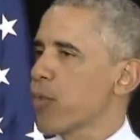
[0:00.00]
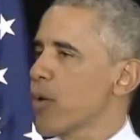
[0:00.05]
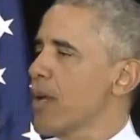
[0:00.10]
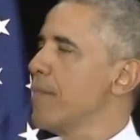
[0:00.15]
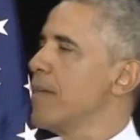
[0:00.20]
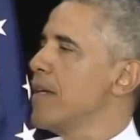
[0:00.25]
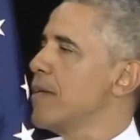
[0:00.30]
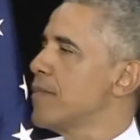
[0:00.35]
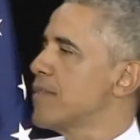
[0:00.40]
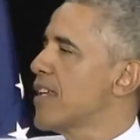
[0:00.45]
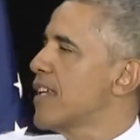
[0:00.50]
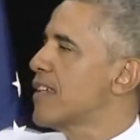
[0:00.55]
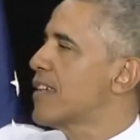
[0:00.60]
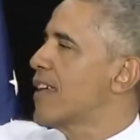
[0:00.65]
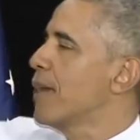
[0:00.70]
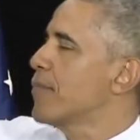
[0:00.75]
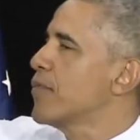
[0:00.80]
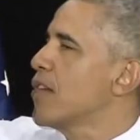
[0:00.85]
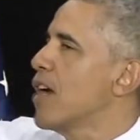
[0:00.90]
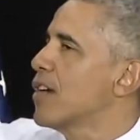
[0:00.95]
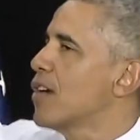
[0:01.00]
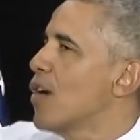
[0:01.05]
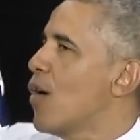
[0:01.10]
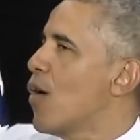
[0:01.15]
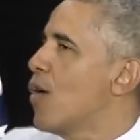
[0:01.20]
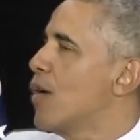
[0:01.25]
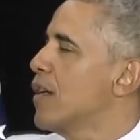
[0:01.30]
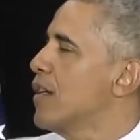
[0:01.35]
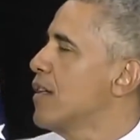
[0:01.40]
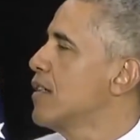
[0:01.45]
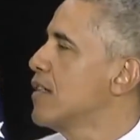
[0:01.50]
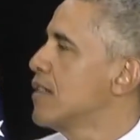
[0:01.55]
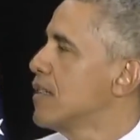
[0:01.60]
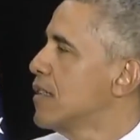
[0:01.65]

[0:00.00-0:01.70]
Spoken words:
premiums had kept on going